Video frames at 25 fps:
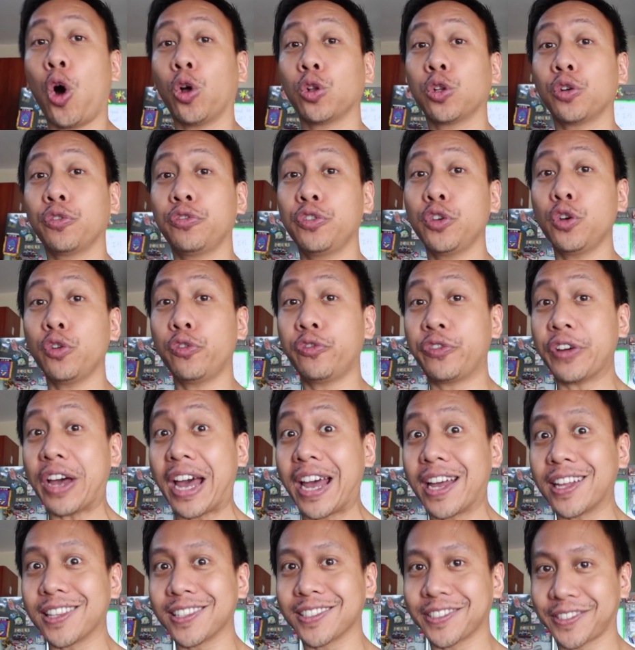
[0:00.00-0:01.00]
all of you
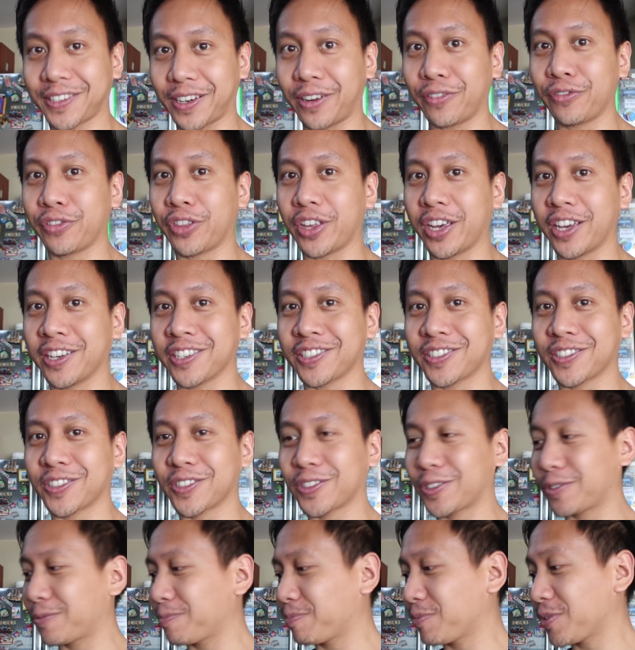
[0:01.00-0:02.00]
fans of
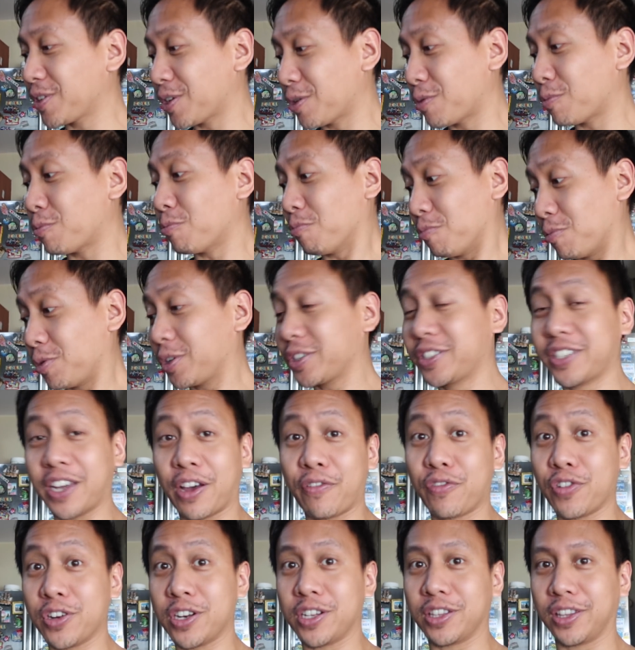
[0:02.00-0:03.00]
this will
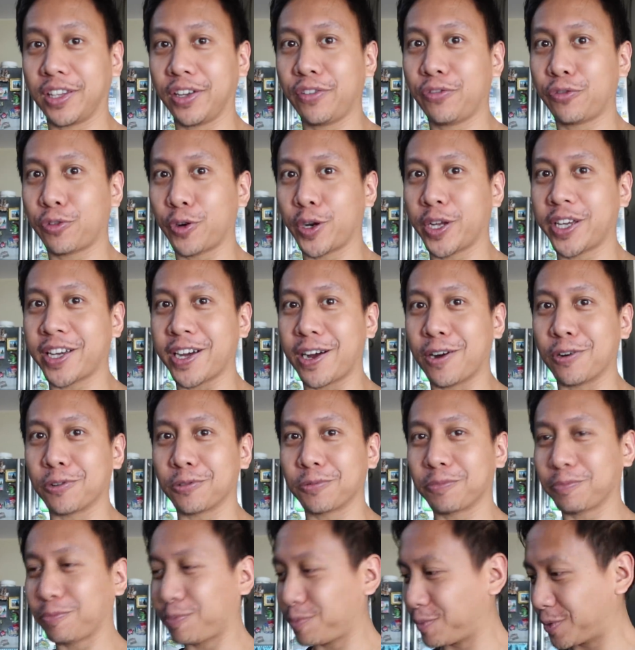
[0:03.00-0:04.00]
definitely freak
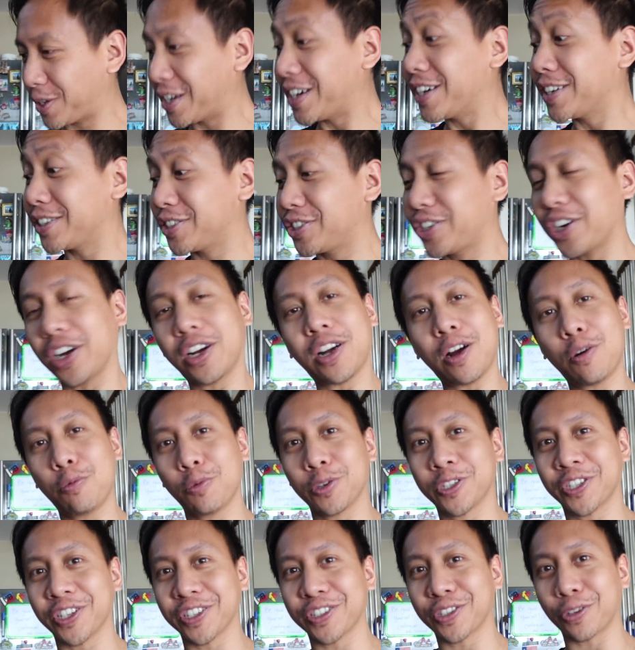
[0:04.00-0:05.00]
out. Check
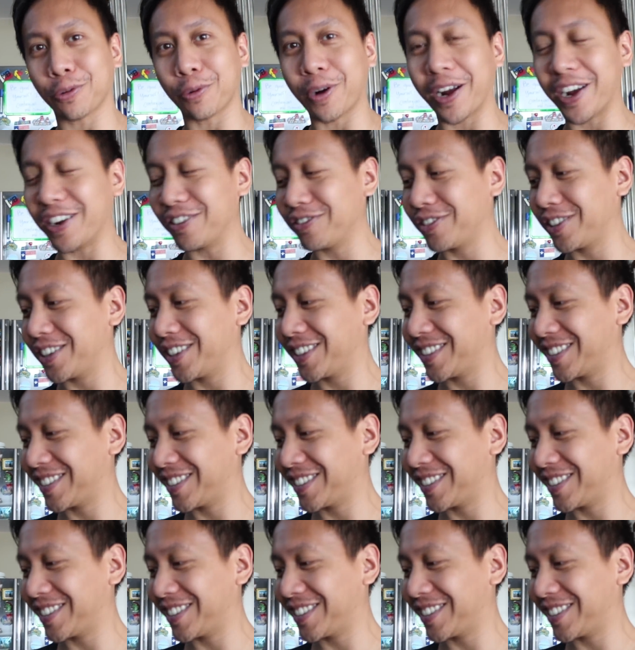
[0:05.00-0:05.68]
out what just arrived.